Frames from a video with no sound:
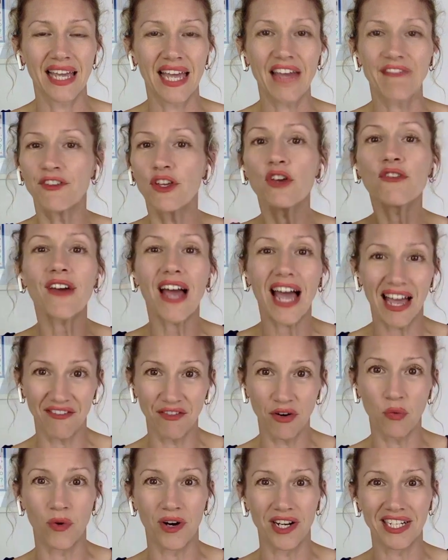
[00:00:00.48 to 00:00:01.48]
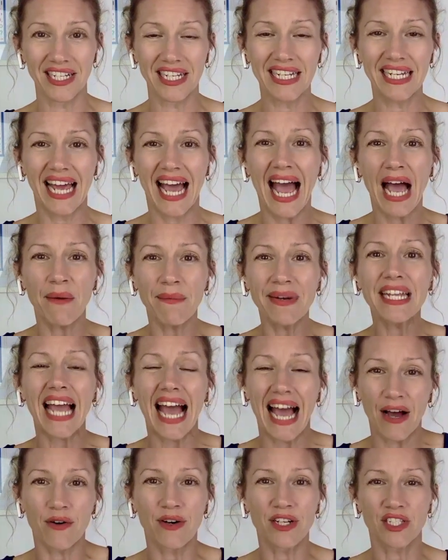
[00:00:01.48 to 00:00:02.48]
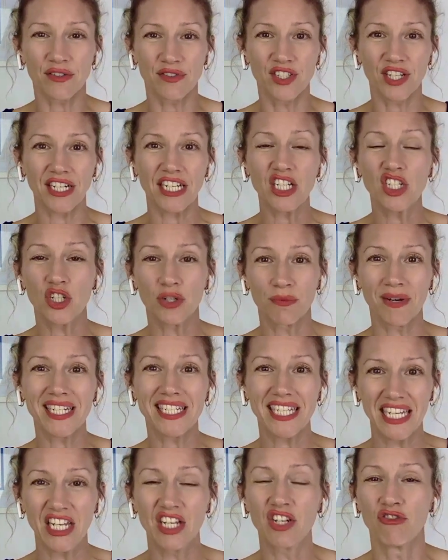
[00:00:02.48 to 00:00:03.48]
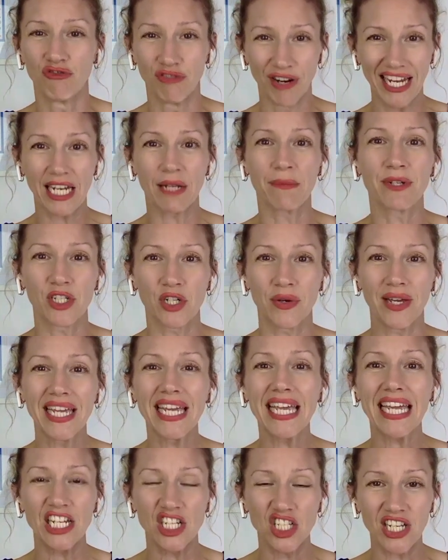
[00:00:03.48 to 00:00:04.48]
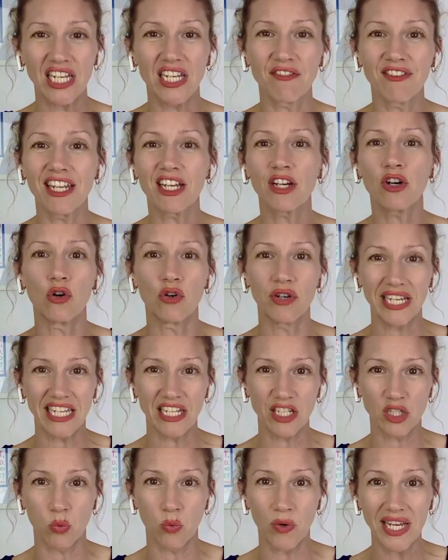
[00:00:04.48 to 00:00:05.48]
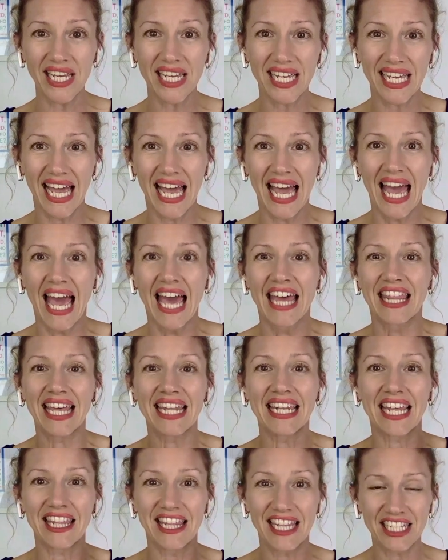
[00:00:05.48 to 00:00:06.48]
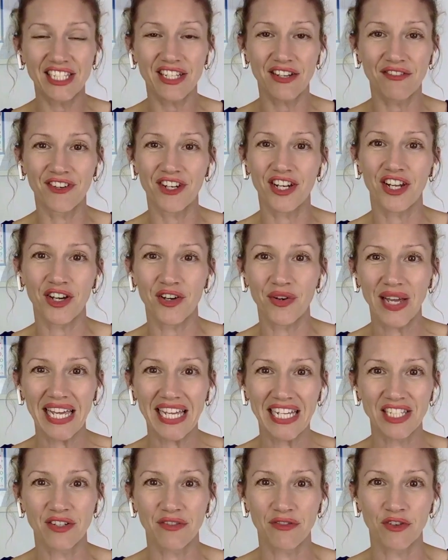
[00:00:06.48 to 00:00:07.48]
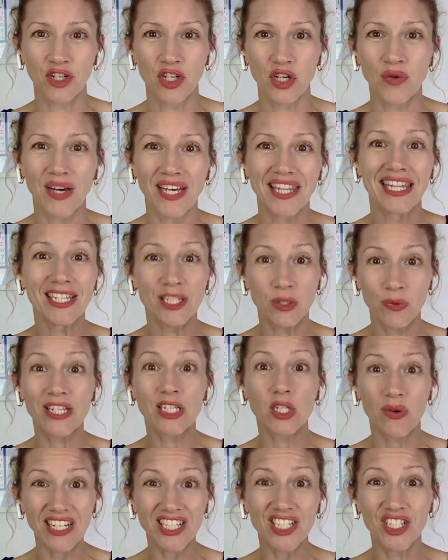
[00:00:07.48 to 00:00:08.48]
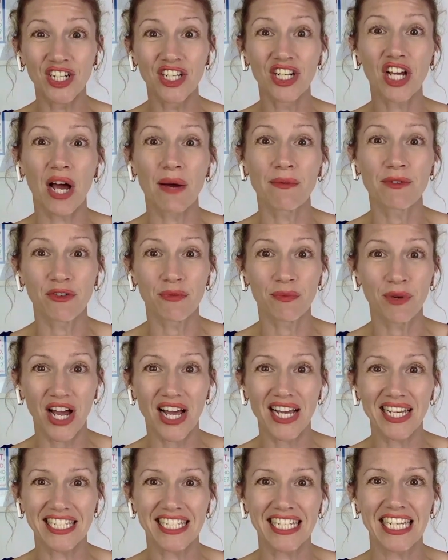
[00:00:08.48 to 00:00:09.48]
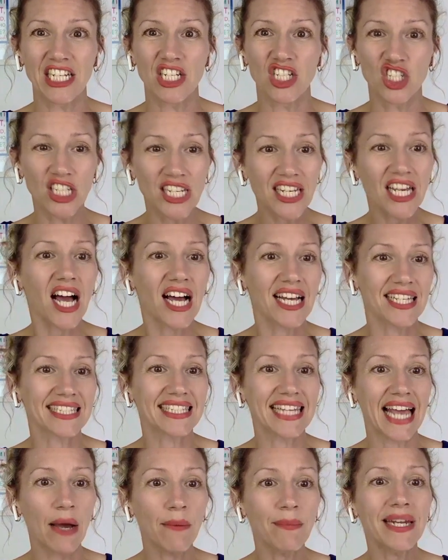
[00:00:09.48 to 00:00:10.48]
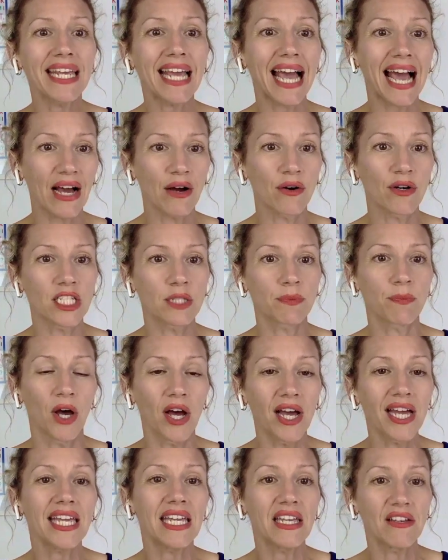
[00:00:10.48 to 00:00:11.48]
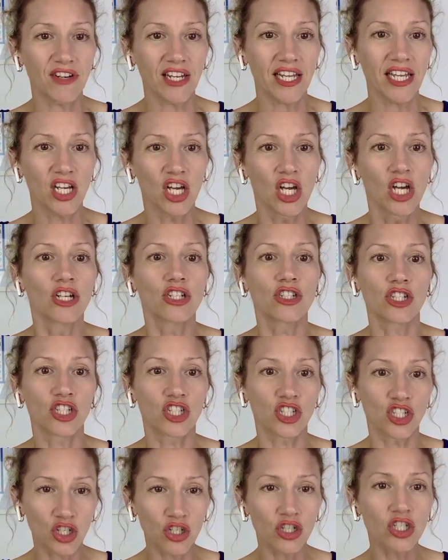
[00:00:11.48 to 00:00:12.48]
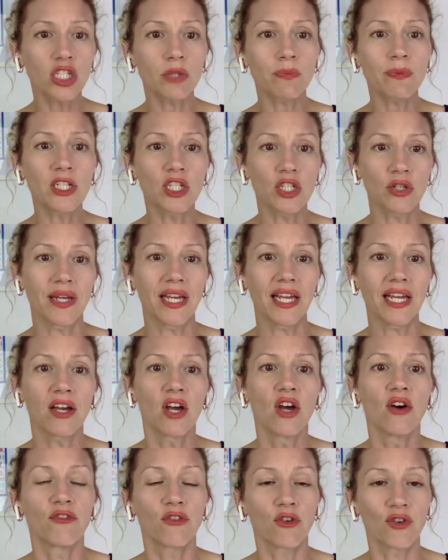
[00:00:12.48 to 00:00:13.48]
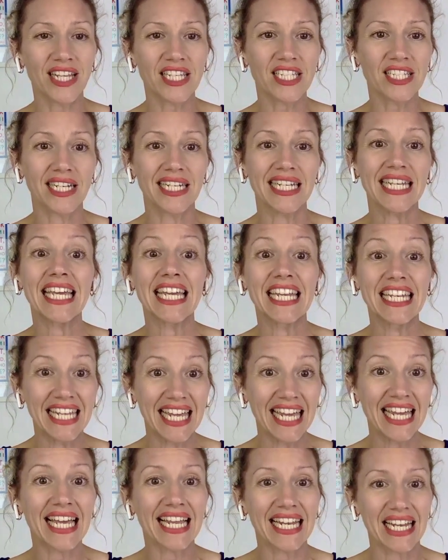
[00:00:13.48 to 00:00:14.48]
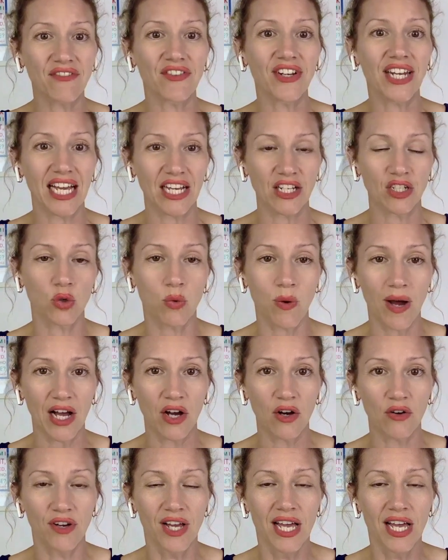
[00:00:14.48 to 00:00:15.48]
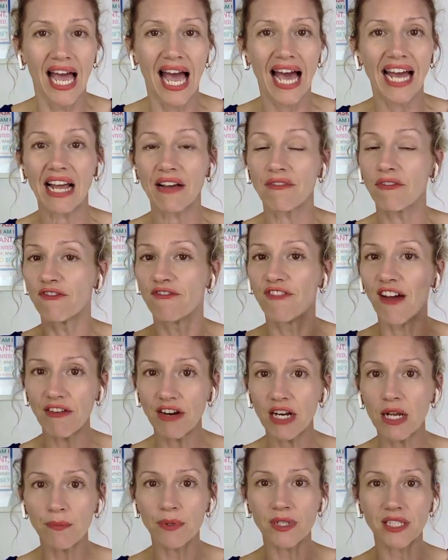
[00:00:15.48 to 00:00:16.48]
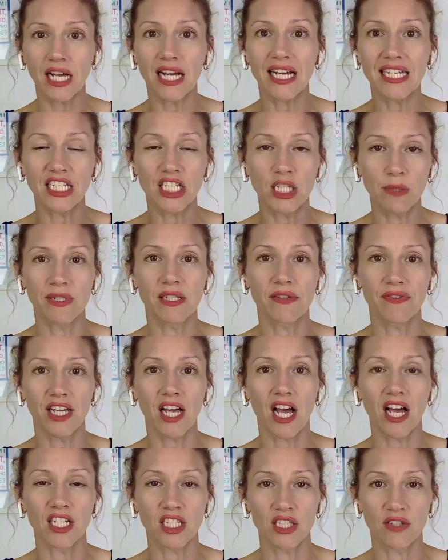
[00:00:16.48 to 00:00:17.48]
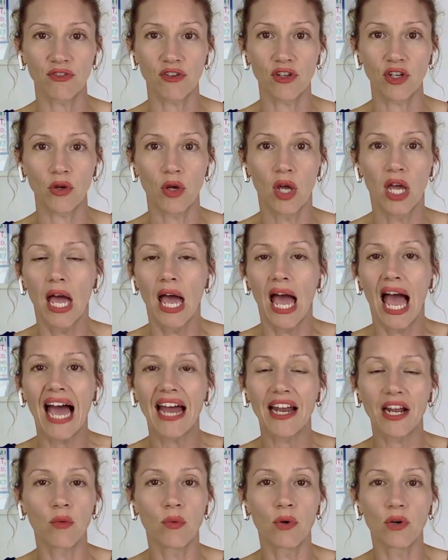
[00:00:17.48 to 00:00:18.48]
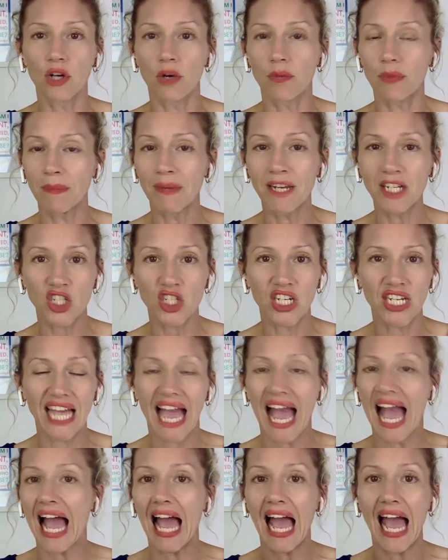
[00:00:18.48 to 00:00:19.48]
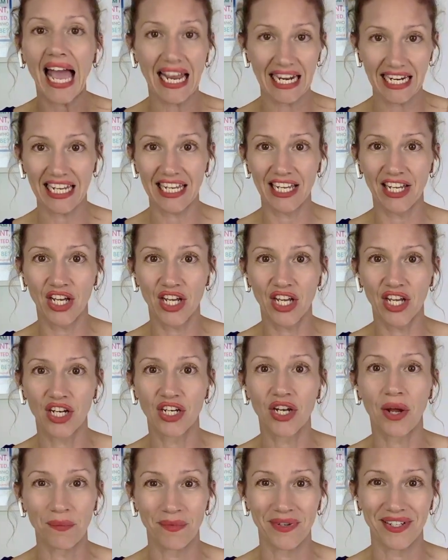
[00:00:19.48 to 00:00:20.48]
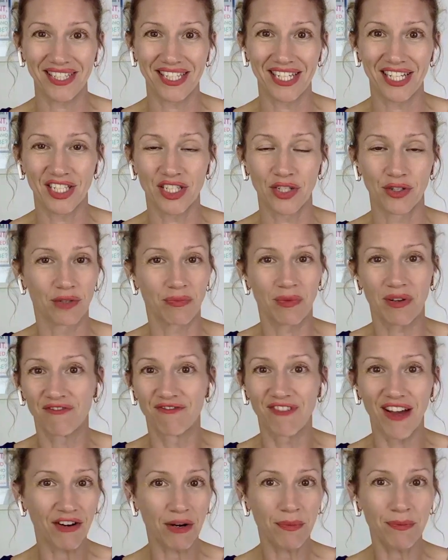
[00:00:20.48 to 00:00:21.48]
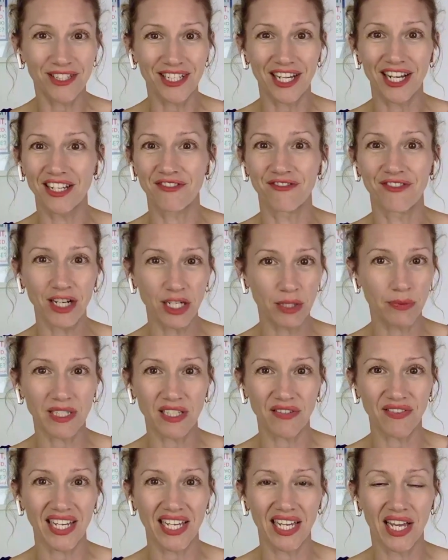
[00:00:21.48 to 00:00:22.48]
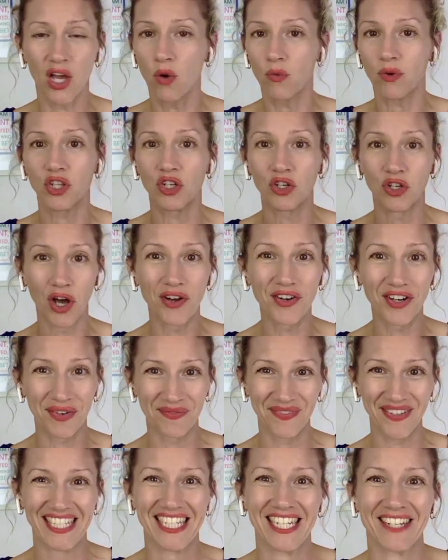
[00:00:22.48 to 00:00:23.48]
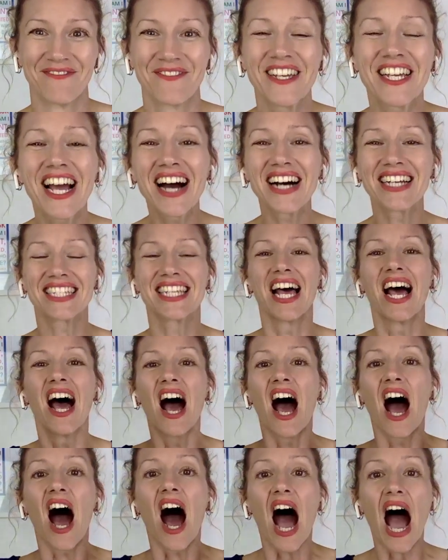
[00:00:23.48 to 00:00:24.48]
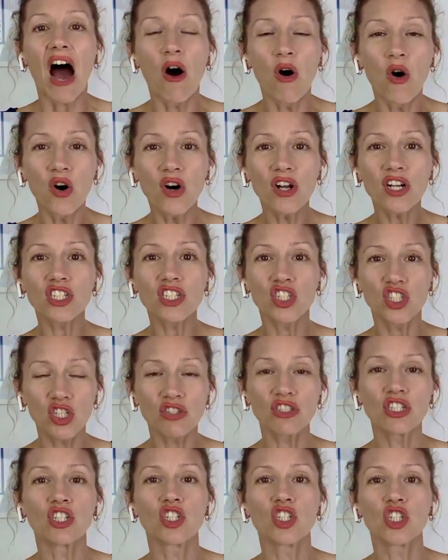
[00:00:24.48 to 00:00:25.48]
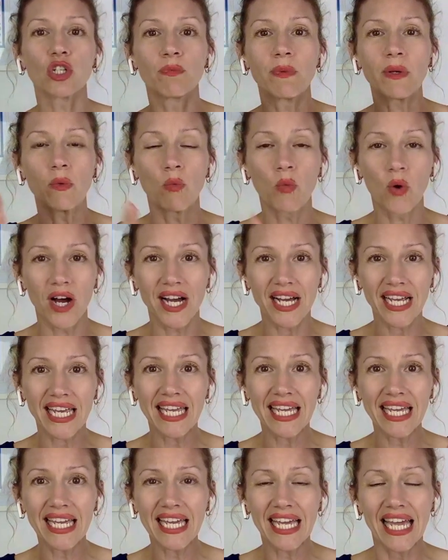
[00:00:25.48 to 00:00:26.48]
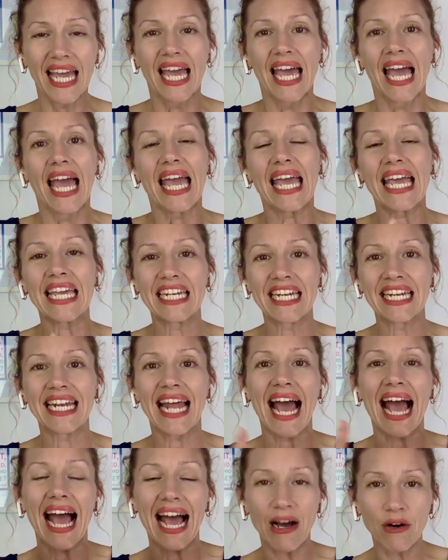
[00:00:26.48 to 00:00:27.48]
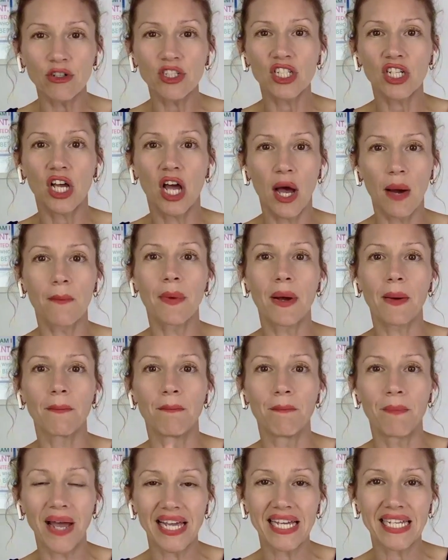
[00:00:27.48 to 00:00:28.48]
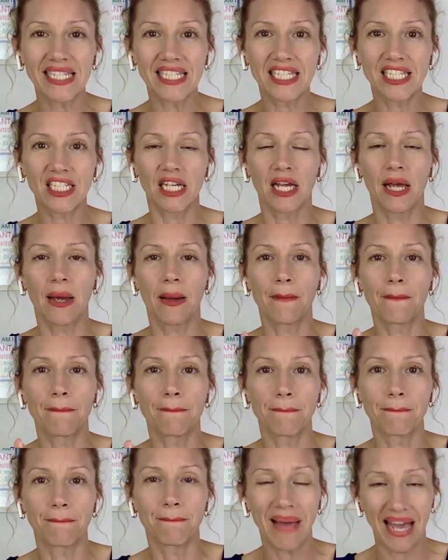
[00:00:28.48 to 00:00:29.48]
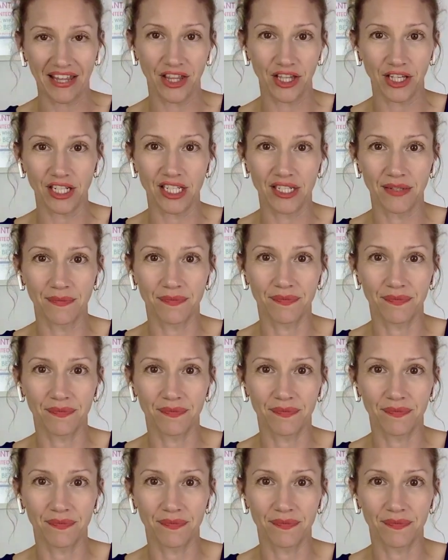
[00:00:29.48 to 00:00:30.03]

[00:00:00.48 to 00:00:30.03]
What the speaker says: If you've ever wondered how many hours of study should my team really be doing each evening or each week, then this video is for you. And this week's question comes from Kirsty, and she asks, how many hours per evening should students be doing for their study in year 11 and 12? And I have a very precise and specific answer for you, and I will not be mentioning any numbers. So it's going to be very precise, very specific, with no numbers, because all students should be working in an outcome-based method.